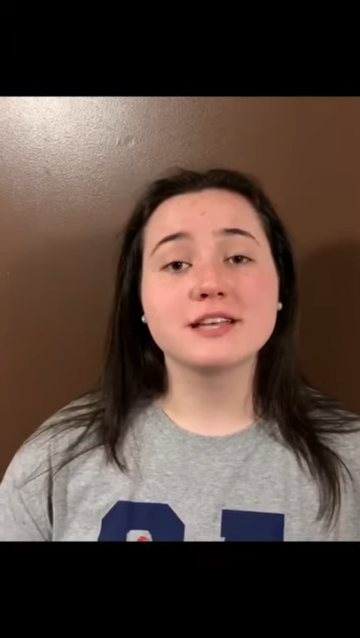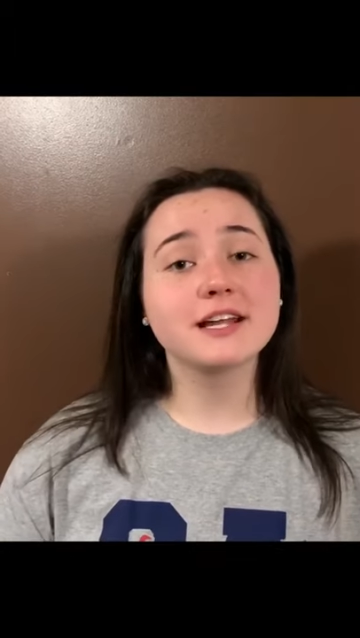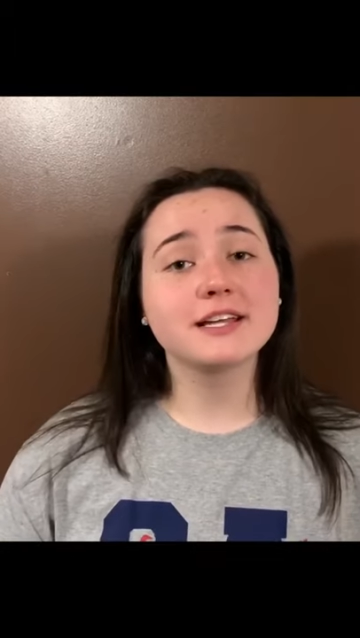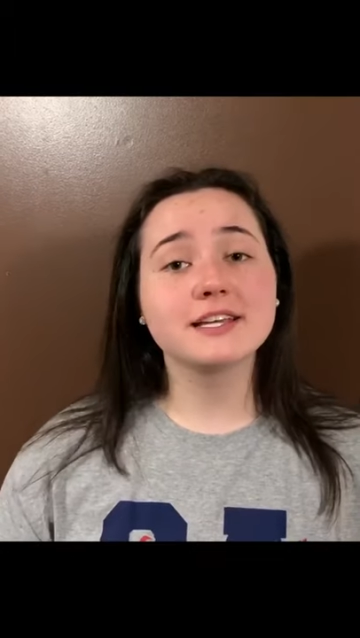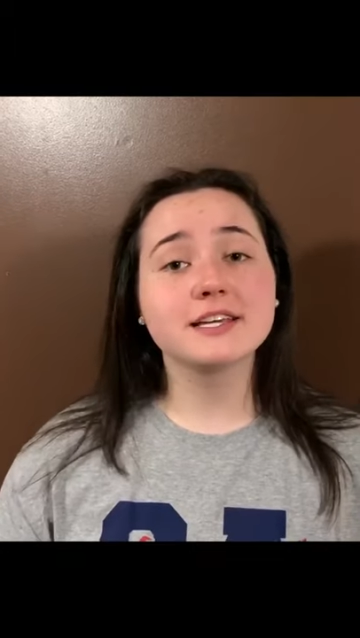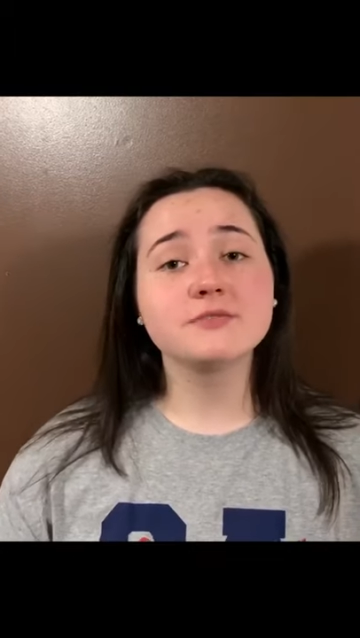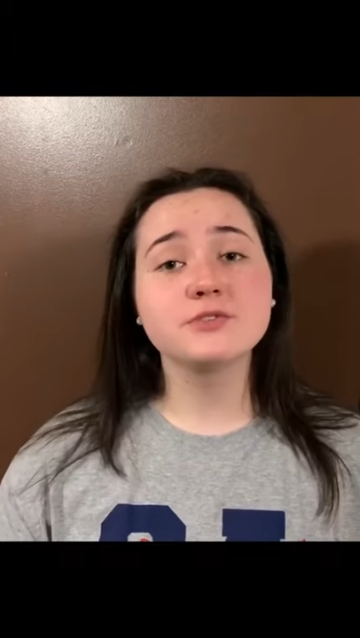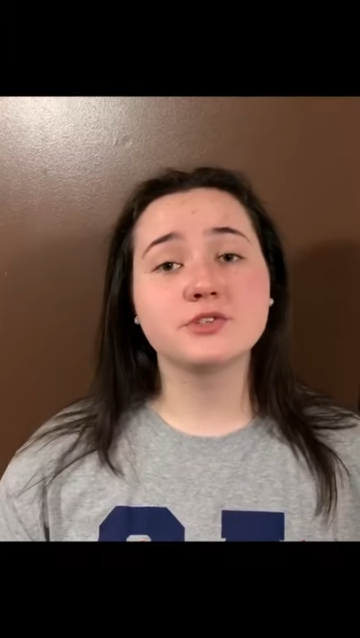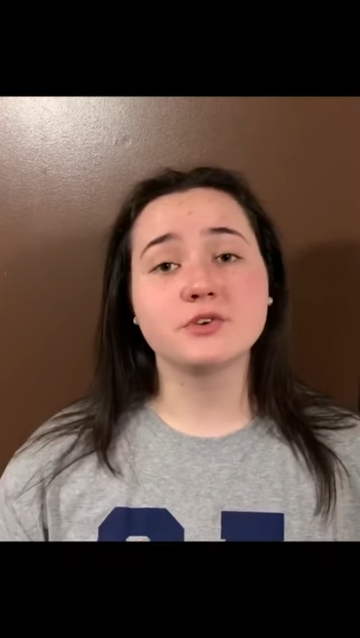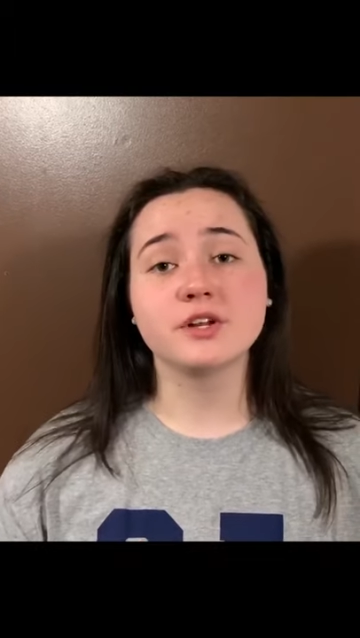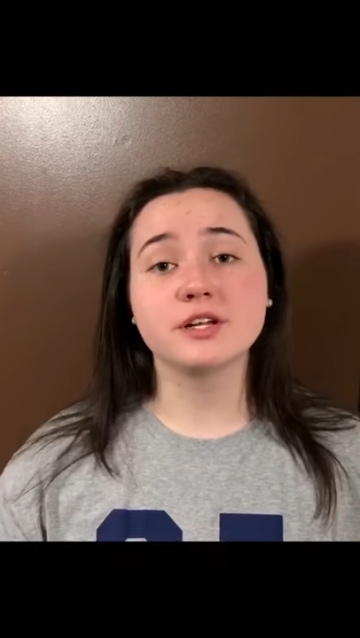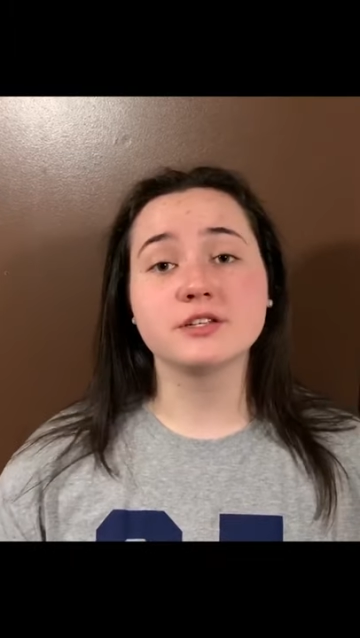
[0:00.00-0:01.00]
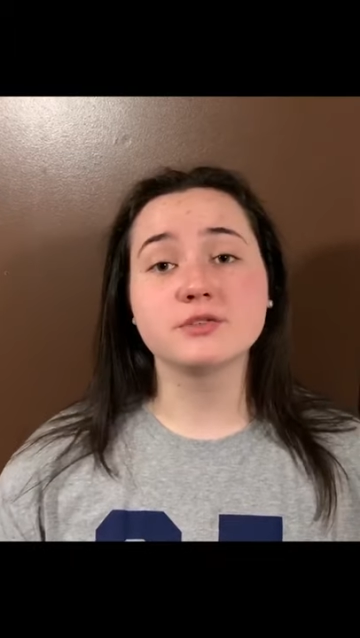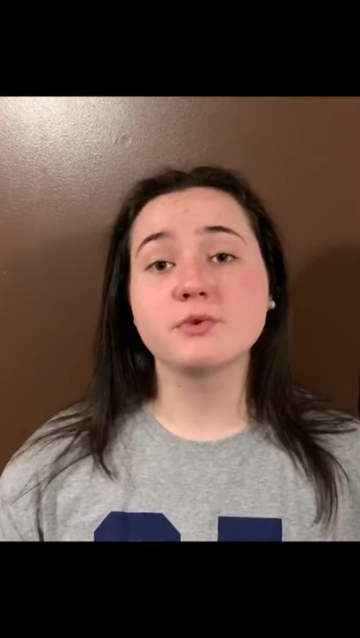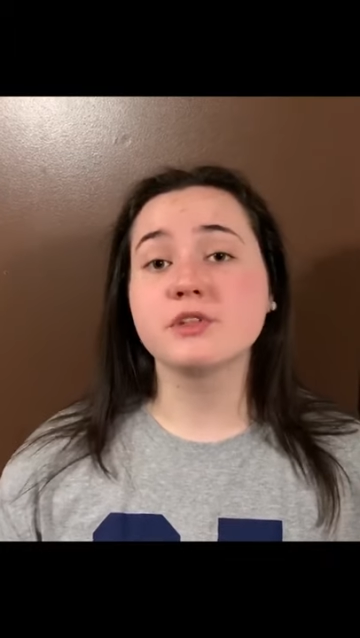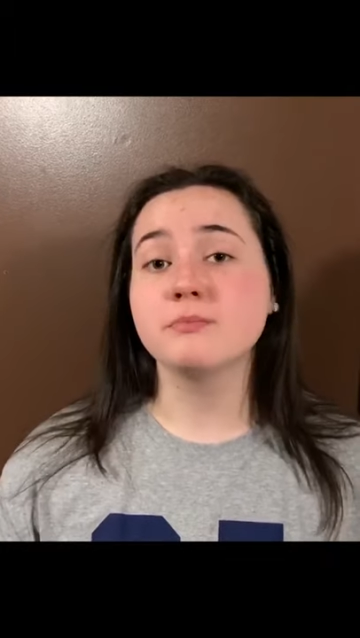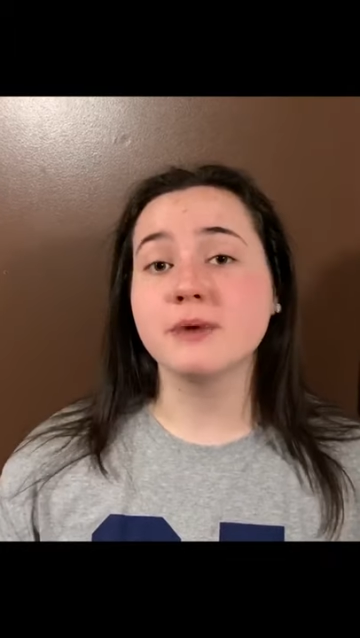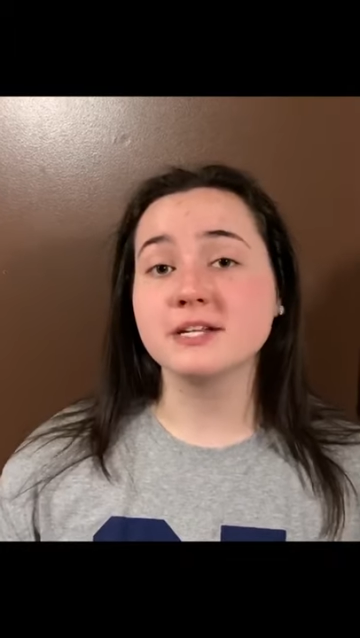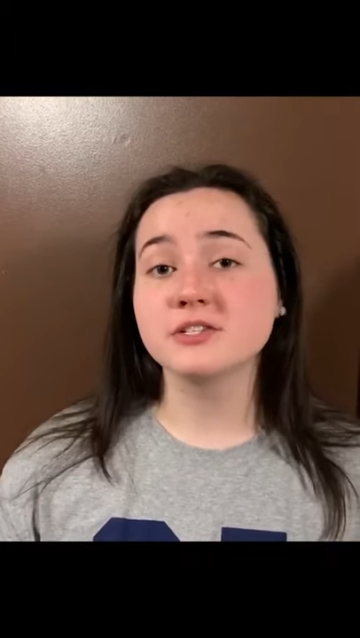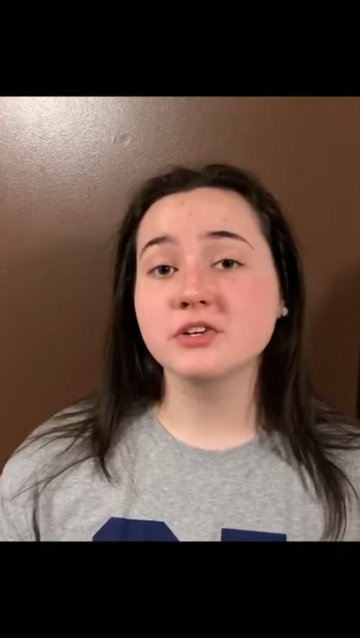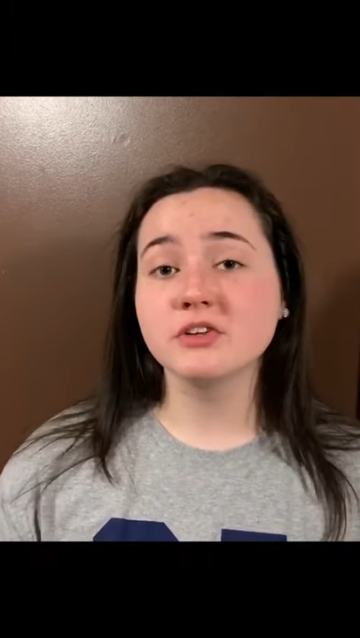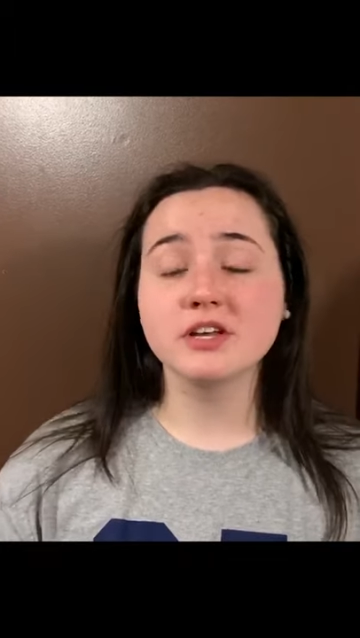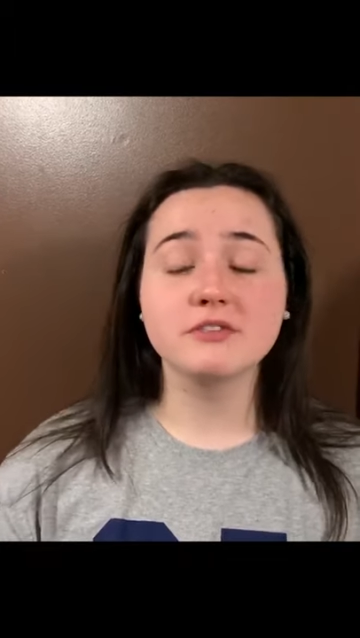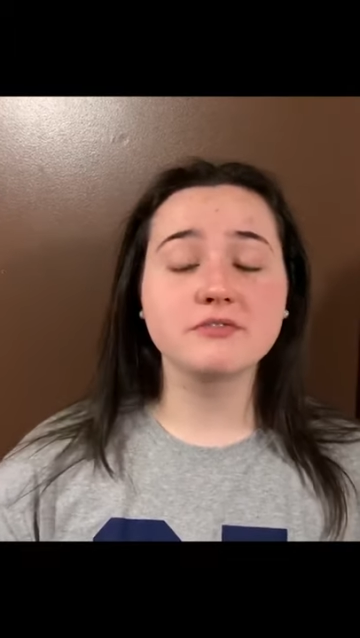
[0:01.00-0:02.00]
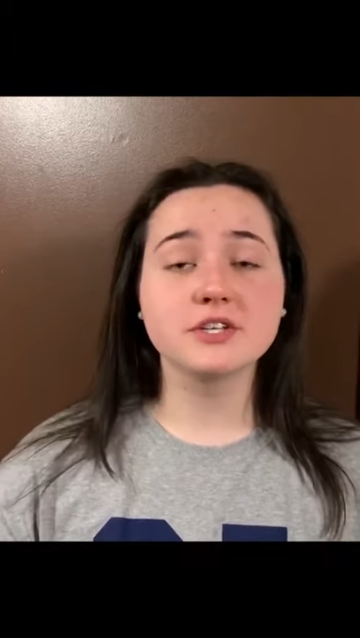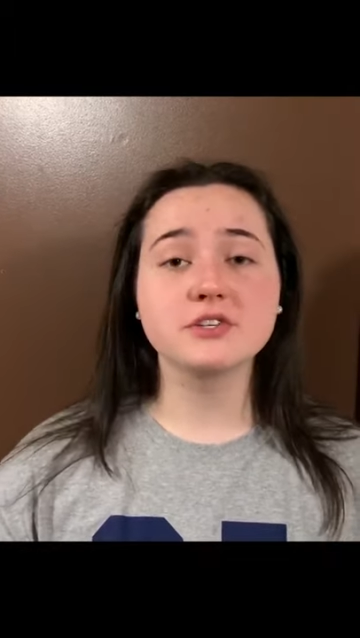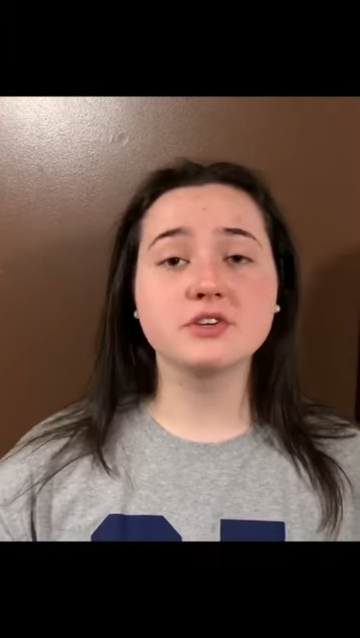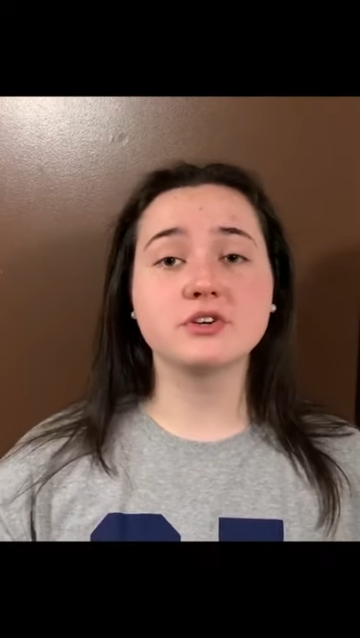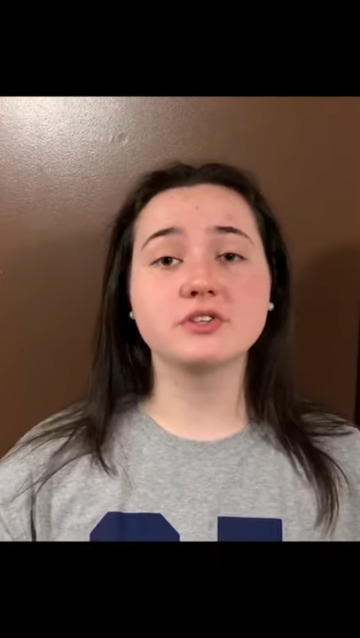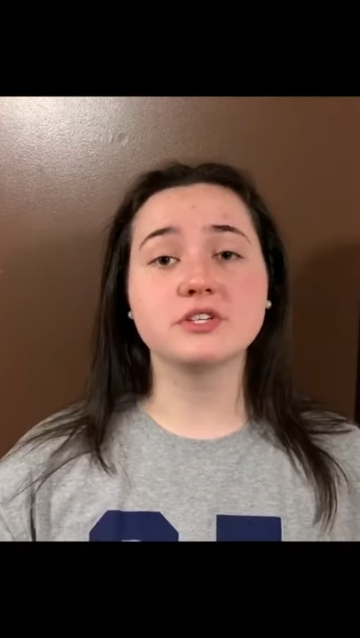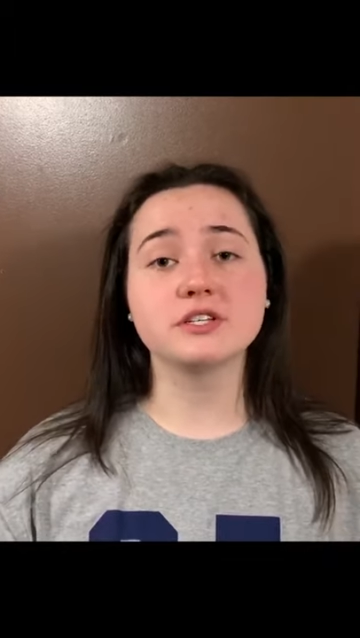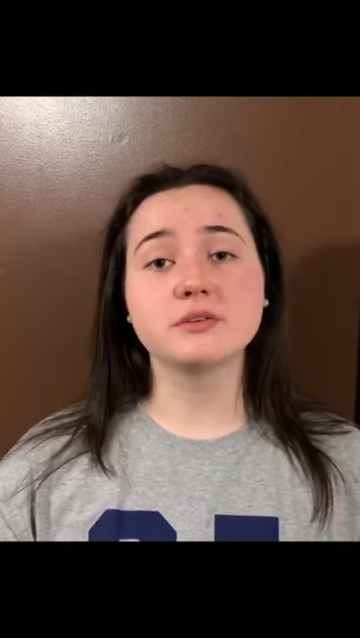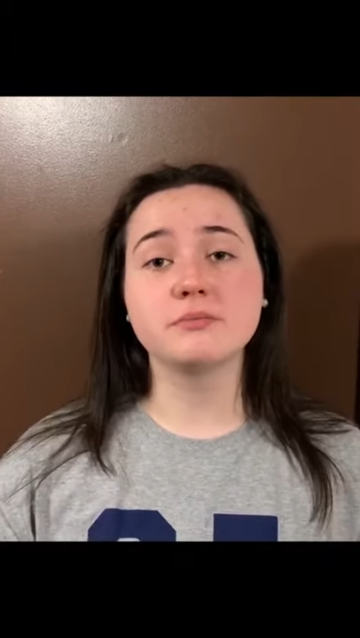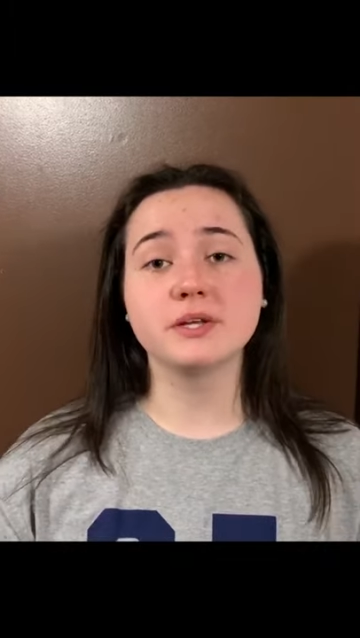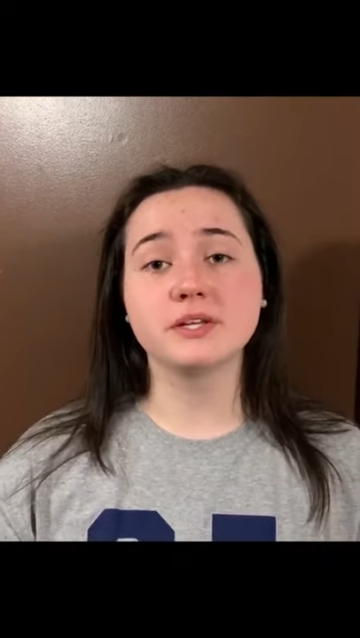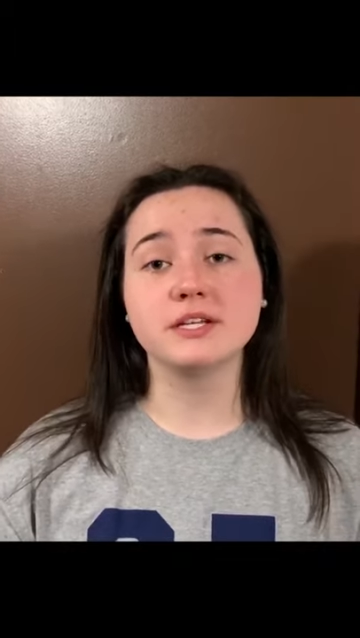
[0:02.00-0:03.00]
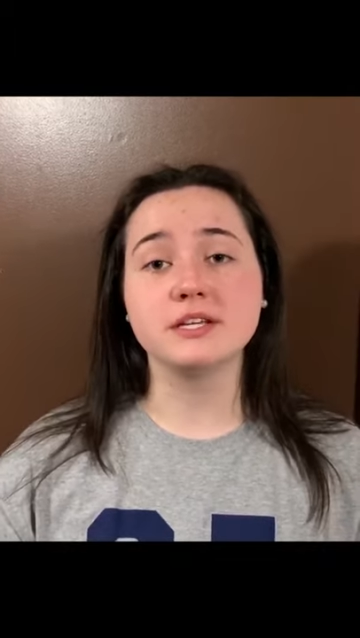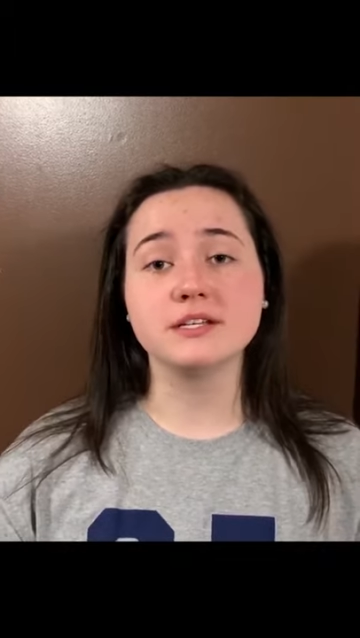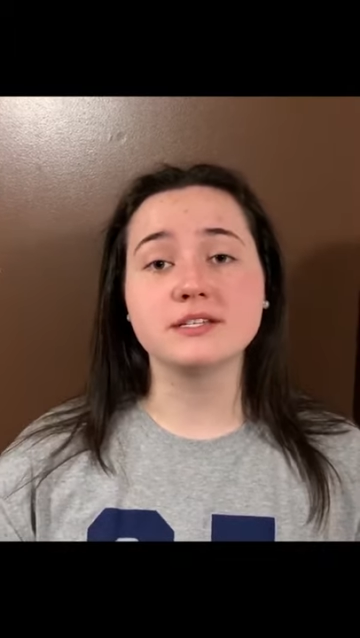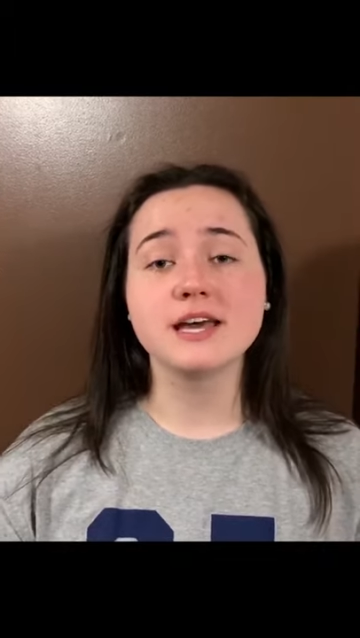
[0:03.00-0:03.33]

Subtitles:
that it gives students with mental and physical disabilities